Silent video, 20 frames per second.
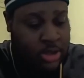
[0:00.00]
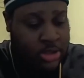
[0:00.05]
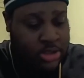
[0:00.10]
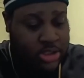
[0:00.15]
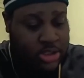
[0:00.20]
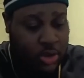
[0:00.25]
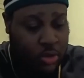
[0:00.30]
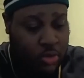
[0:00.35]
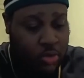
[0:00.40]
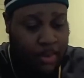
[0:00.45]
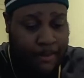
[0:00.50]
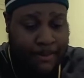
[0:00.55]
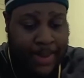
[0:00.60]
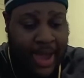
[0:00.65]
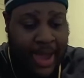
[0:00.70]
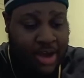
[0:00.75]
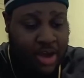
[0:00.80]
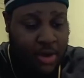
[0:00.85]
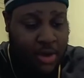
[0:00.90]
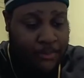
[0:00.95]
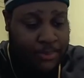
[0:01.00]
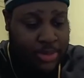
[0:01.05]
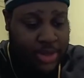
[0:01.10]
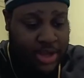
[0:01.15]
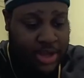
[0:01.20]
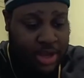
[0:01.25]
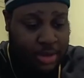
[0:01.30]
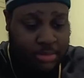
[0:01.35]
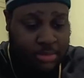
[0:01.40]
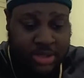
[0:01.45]
So, backup
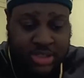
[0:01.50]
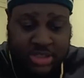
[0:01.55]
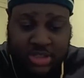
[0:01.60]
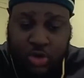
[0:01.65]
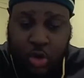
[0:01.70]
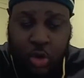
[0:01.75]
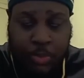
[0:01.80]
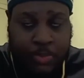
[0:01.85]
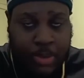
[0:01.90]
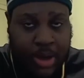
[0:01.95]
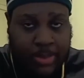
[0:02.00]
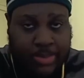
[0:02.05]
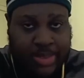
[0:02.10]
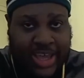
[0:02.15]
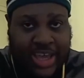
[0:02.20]
plan. Scoop up